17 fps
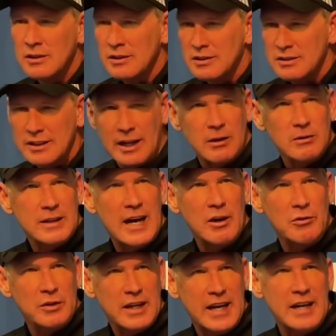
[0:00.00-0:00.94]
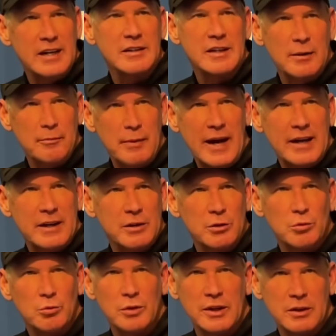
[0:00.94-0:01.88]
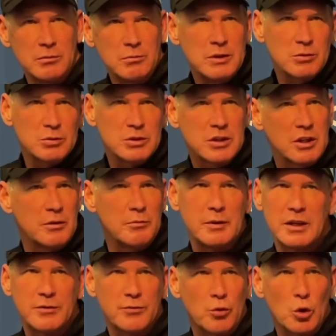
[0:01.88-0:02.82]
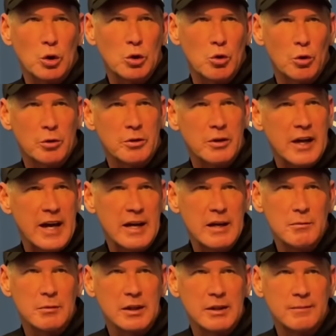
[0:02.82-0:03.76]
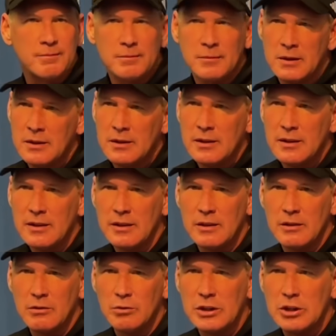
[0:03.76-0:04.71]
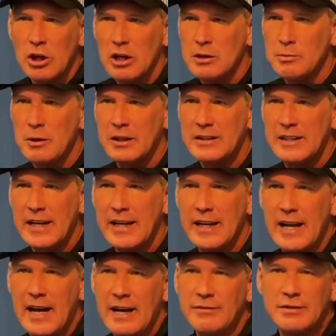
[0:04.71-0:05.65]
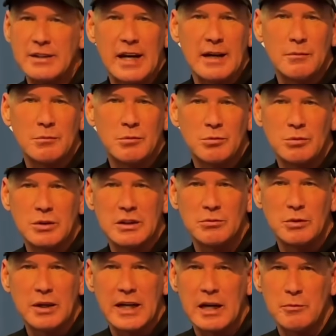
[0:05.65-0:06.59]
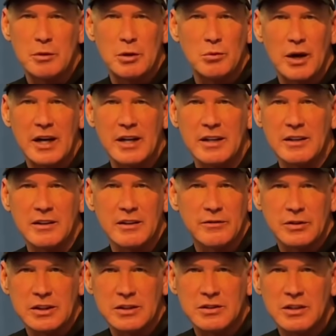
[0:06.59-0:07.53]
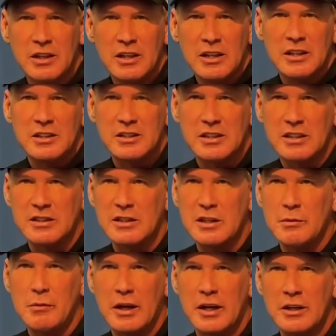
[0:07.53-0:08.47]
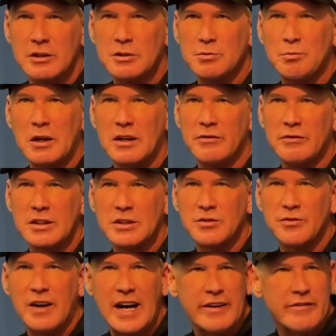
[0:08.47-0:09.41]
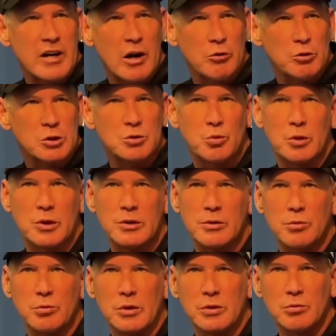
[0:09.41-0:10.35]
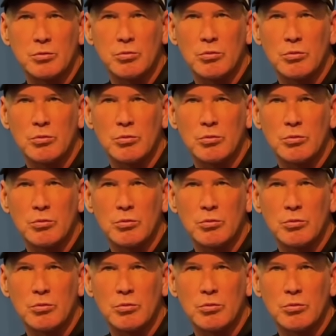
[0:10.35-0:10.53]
settled down again, get back in the rhythm, it was going to be a four-quarter game. And You know, we talked about that at halftime. We got to be ready. If it's 60 minutes, but if it's 5 hours worth with